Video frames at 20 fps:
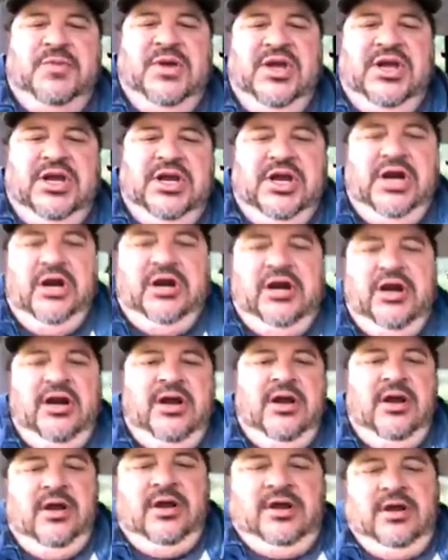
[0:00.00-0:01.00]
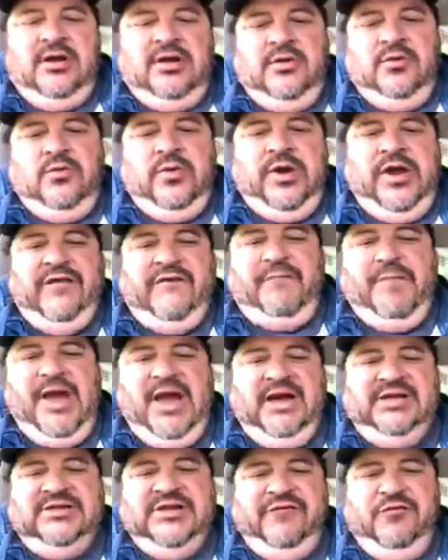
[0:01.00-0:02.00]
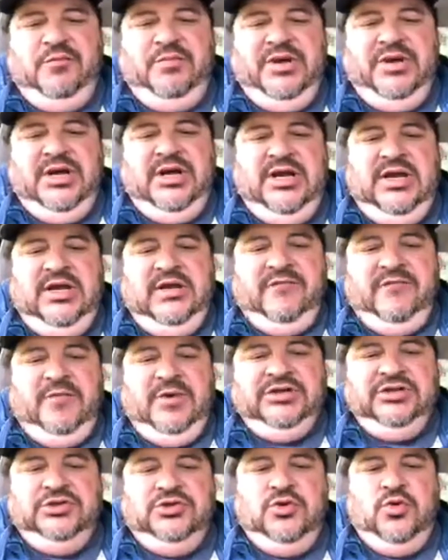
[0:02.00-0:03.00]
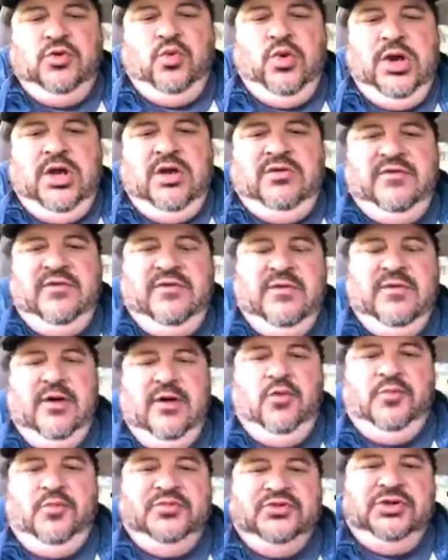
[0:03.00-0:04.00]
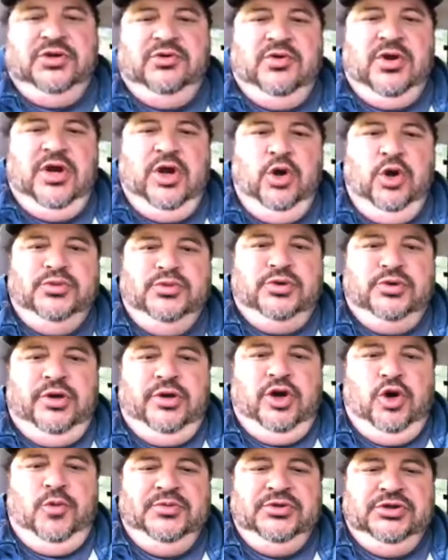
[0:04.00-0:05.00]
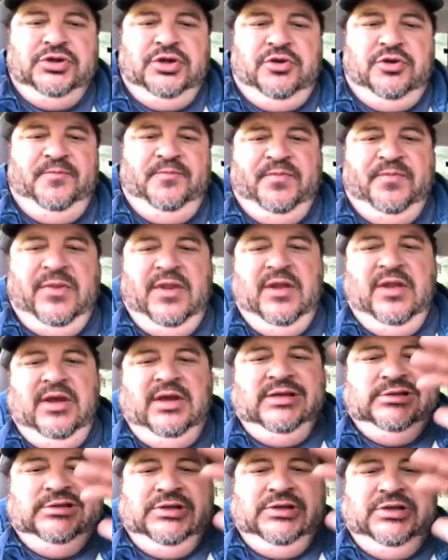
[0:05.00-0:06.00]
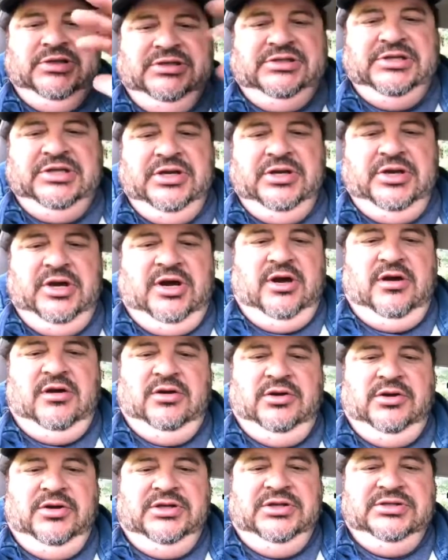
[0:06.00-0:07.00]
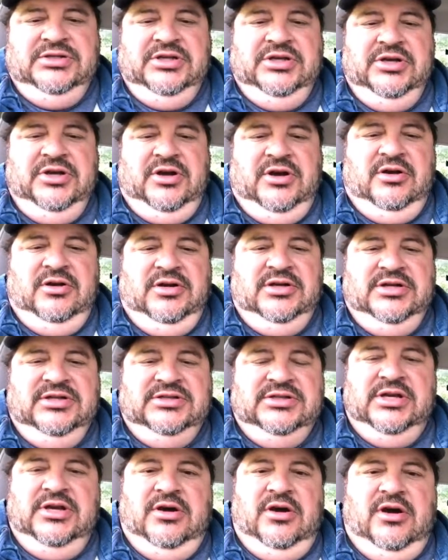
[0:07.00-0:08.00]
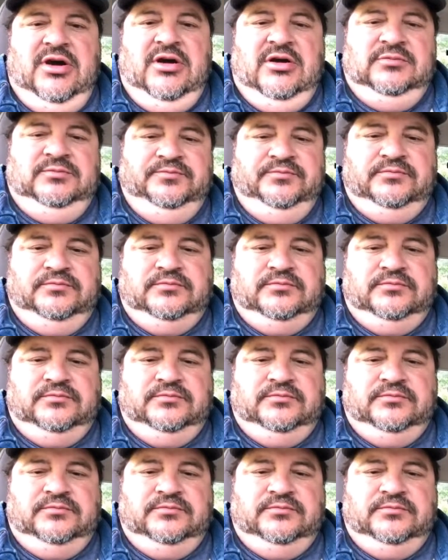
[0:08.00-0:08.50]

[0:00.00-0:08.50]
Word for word: to be here. Waving back to everybody. Everybody's doing well. I hope so. I hope so. I hope so. It's good to see you all. Good to see you all. Good to see you all.